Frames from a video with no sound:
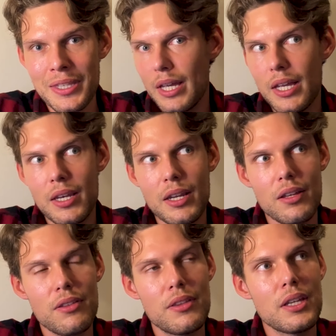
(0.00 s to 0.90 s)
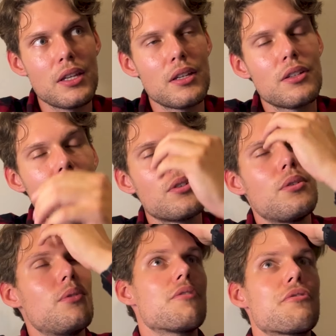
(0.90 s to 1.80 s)
and I think,
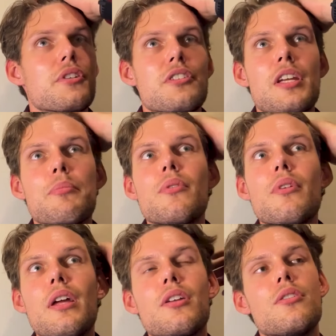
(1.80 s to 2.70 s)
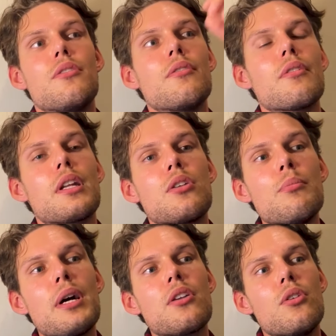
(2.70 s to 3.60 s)
so for example, like you
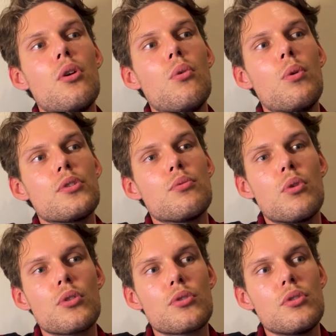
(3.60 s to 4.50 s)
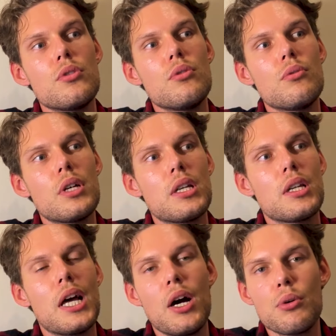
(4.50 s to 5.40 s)
might know what you want to do
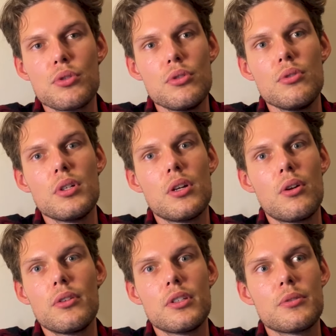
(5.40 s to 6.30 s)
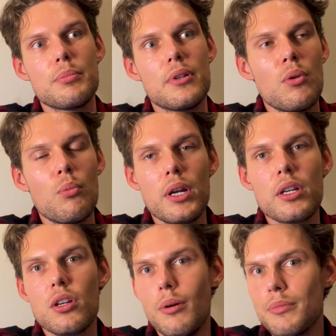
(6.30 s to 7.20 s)
and how to do it and all this, but when
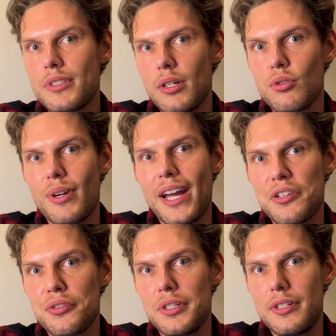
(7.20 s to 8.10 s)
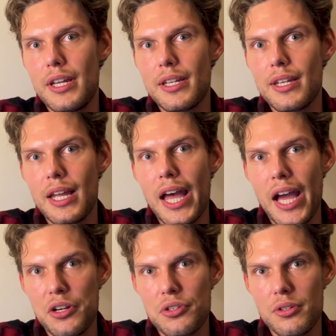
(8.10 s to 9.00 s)
it comes down to actually taking
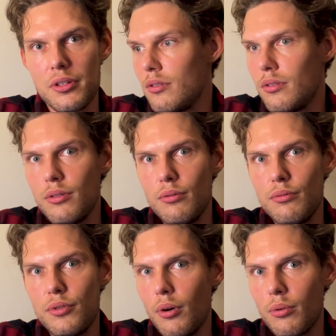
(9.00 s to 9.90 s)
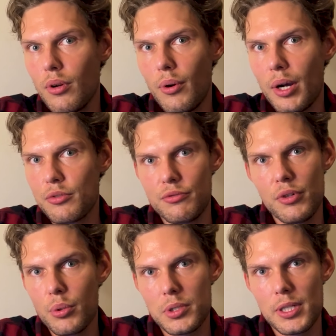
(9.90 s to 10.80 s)
action, you don't know how to
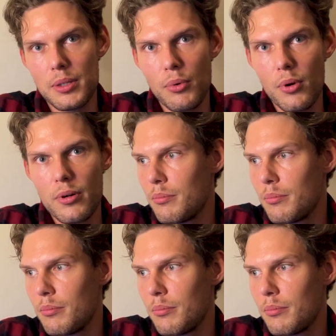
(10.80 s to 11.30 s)
focus anymore